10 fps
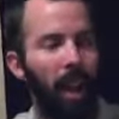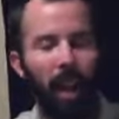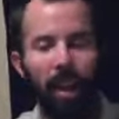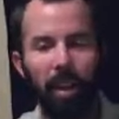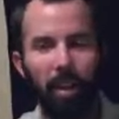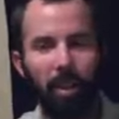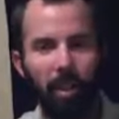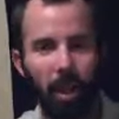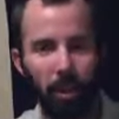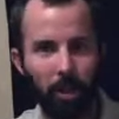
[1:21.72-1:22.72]
And
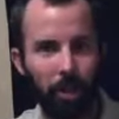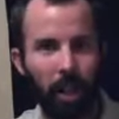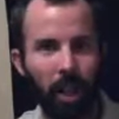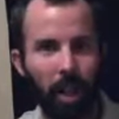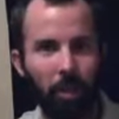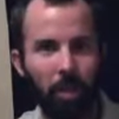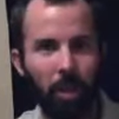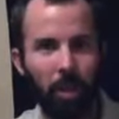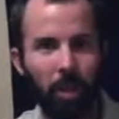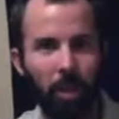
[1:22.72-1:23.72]
it'll sync up with
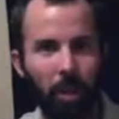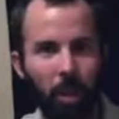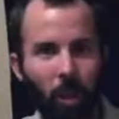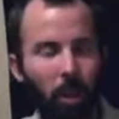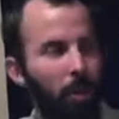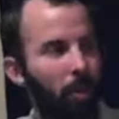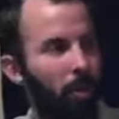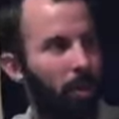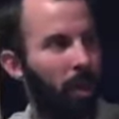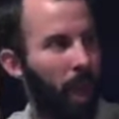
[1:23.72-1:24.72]
your home's
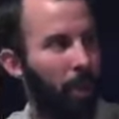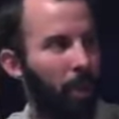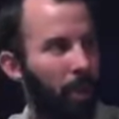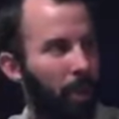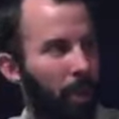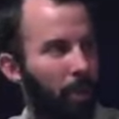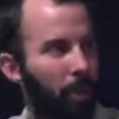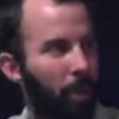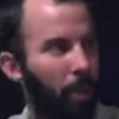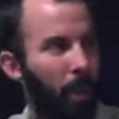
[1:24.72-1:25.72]
gaming systems,
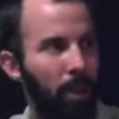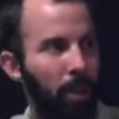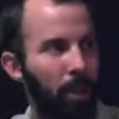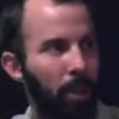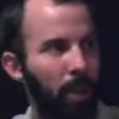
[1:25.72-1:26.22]
your PC,